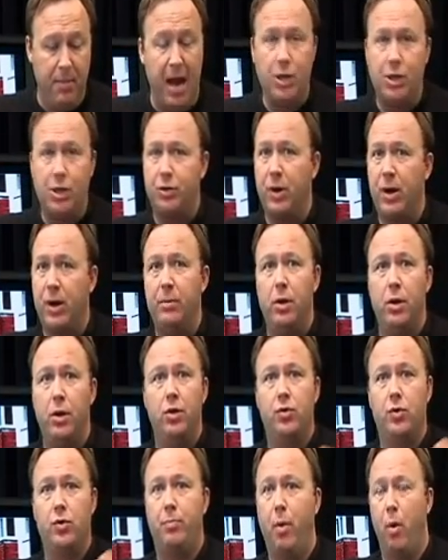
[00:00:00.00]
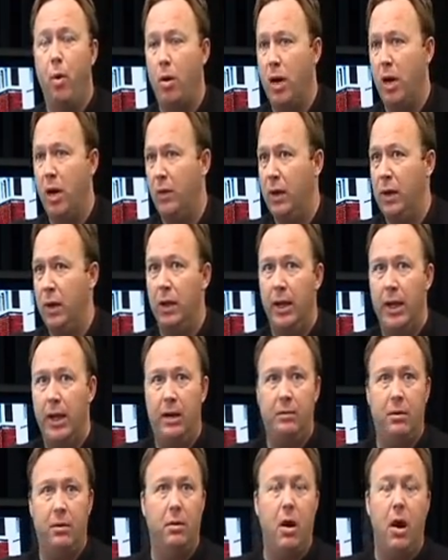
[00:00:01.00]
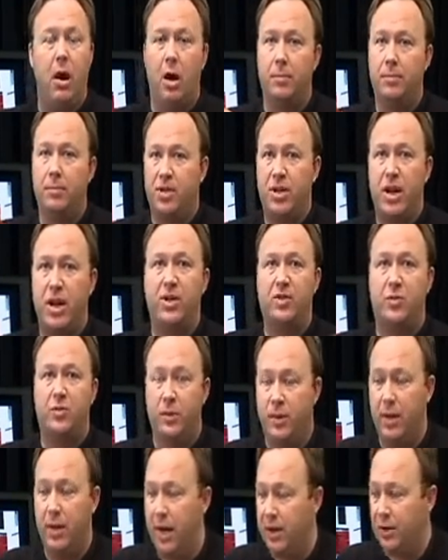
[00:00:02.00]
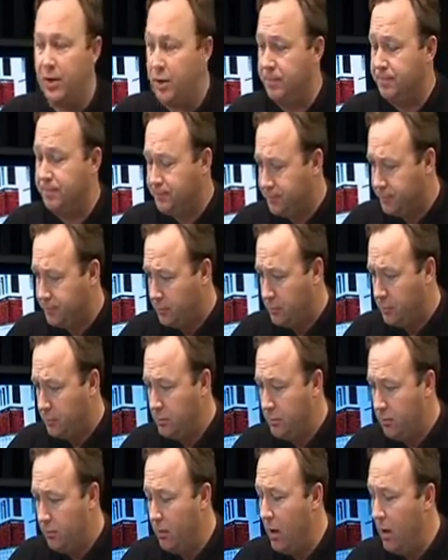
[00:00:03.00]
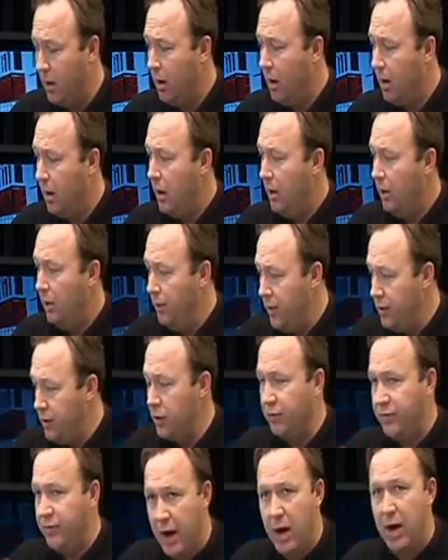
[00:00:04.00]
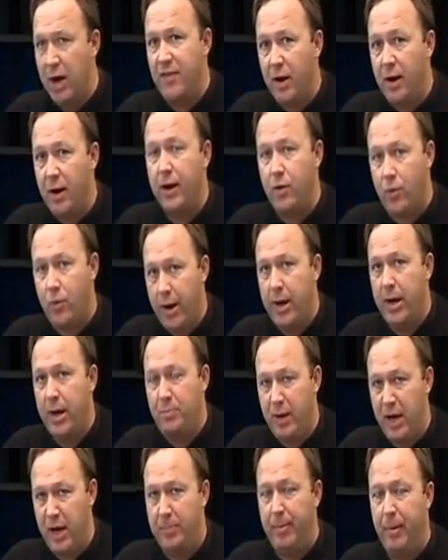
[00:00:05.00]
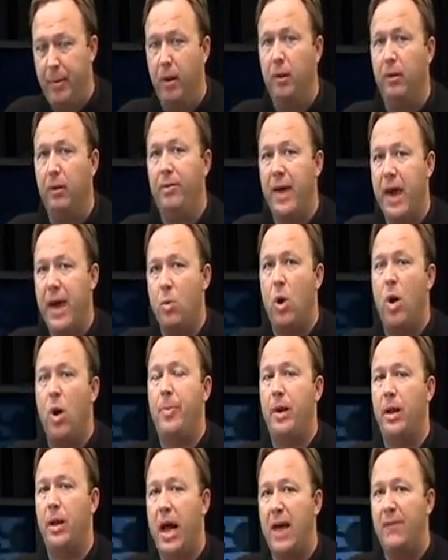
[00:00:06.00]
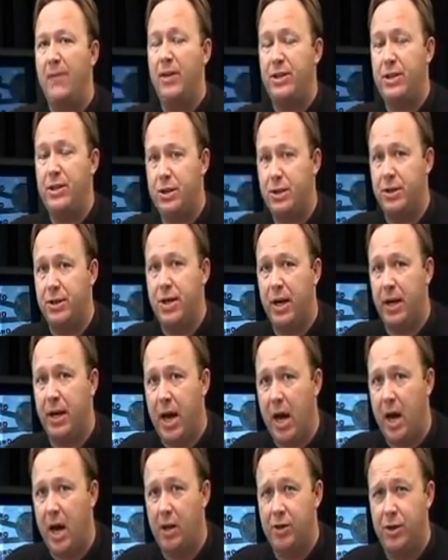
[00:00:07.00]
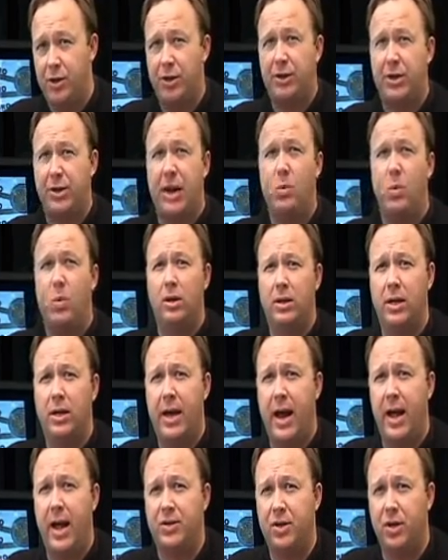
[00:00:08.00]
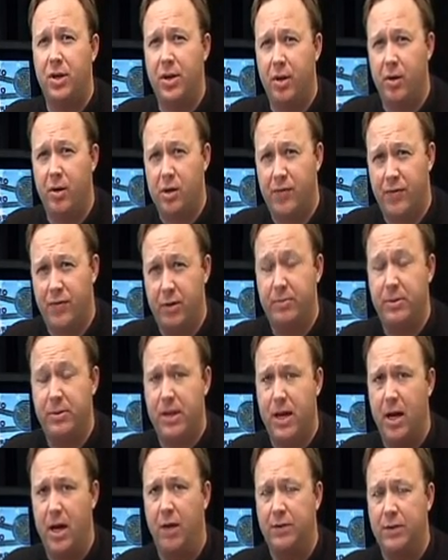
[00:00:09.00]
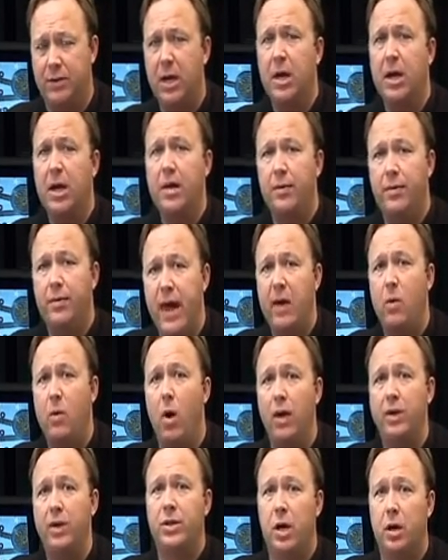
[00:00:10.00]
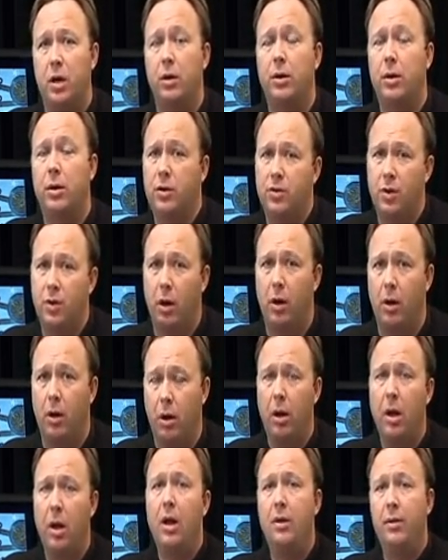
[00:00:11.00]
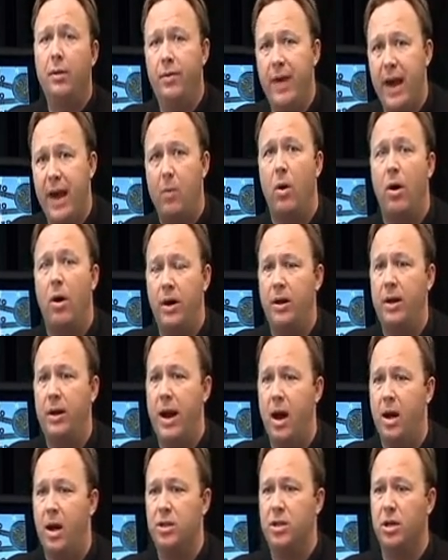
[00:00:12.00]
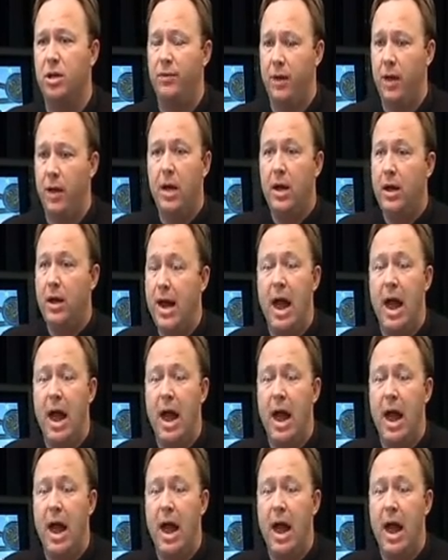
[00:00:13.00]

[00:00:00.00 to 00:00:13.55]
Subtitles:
mainstream news reporting. The elite are obsessed with this. These are very, very greedy people. They want the life extension technologies. They want the cancer cures for themselves. They want total control. They want it now. So